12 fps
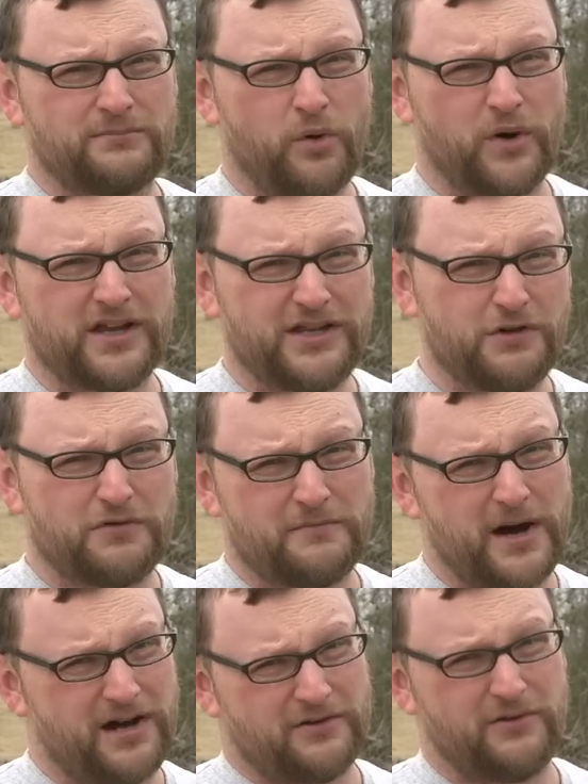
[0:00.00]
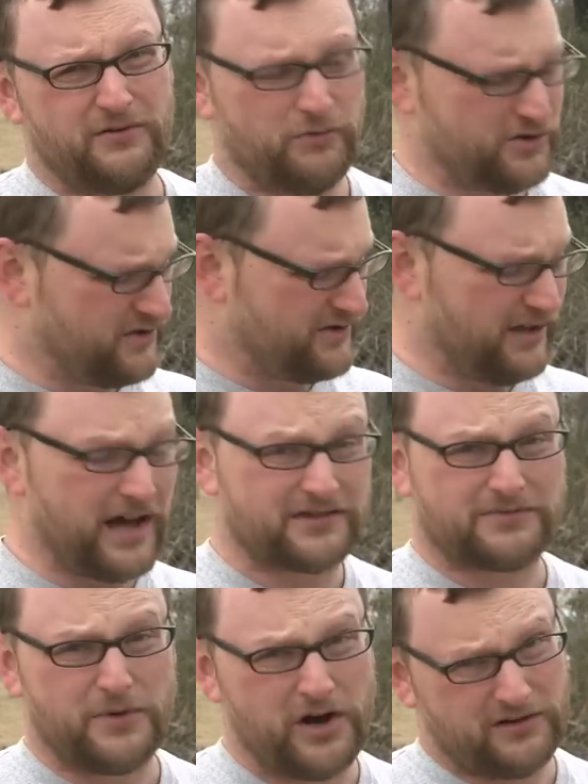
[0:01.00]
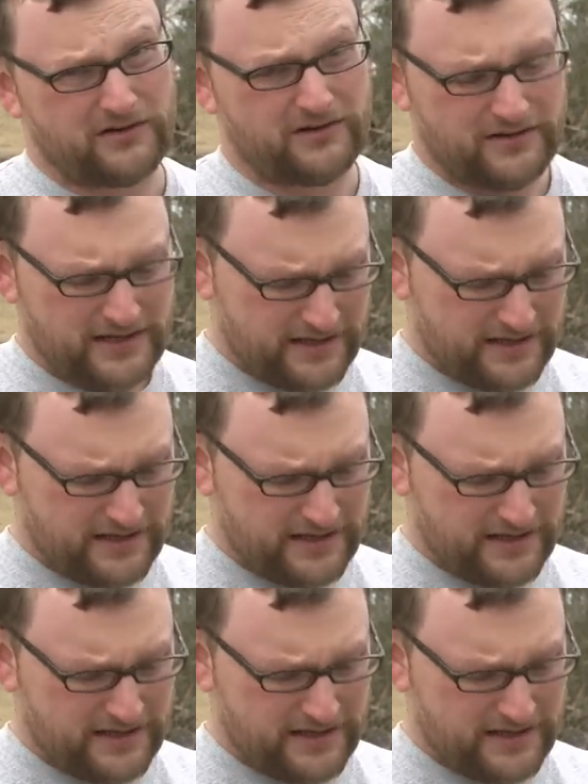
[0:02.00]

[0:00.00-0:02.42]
Boy Youth model, which is a lot smaller.